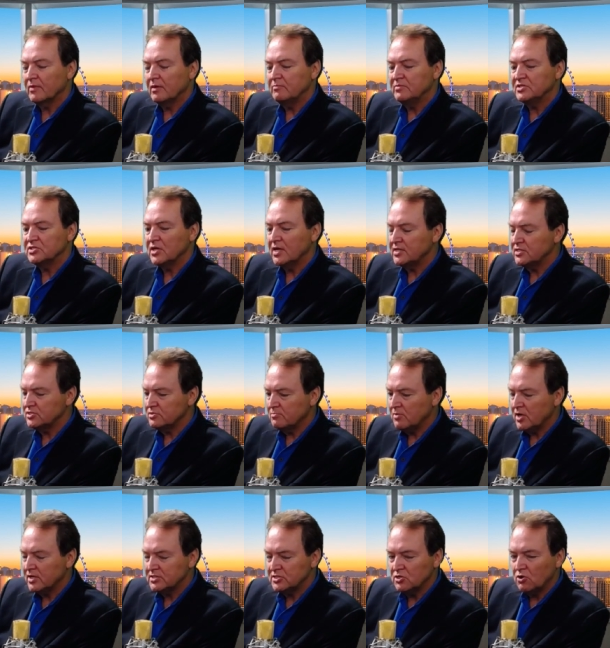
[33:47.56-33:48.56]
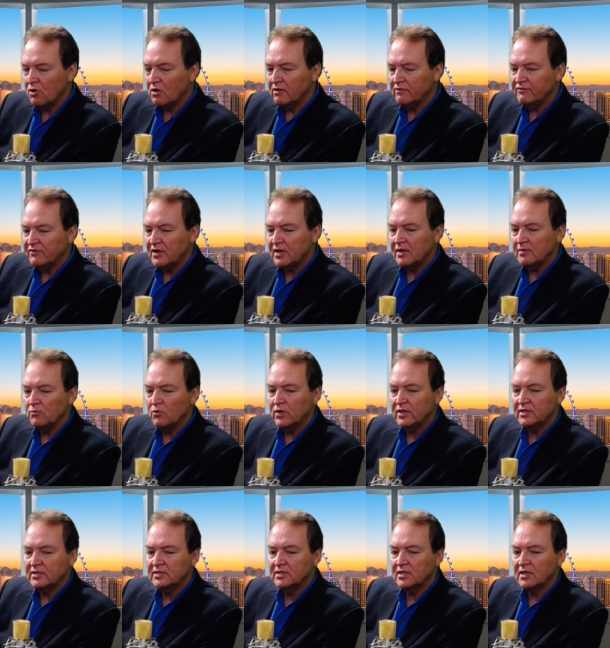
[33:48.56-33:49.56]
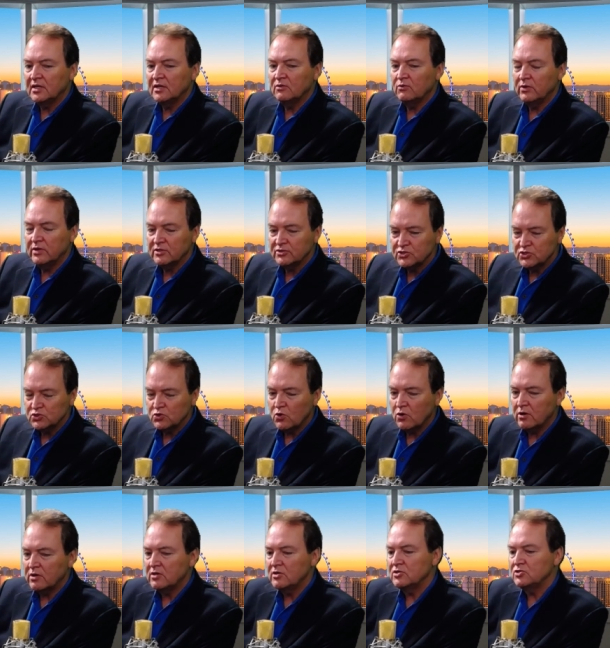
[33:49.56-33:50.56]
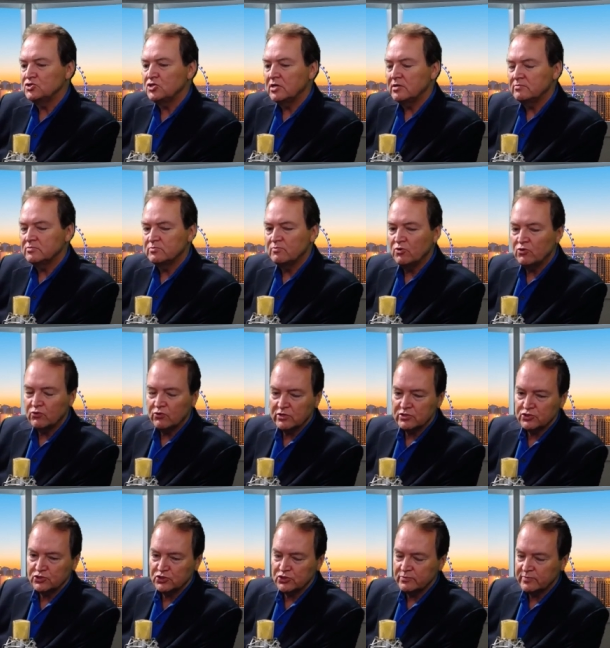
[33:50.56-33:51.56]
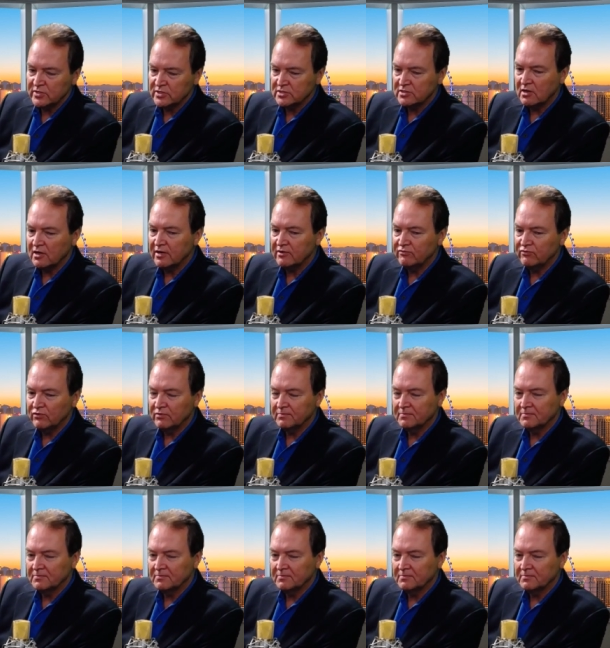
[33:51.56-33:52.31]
Besides the Boxing Hall of Fame, what else is going on in James Bonecrusher Smith's life?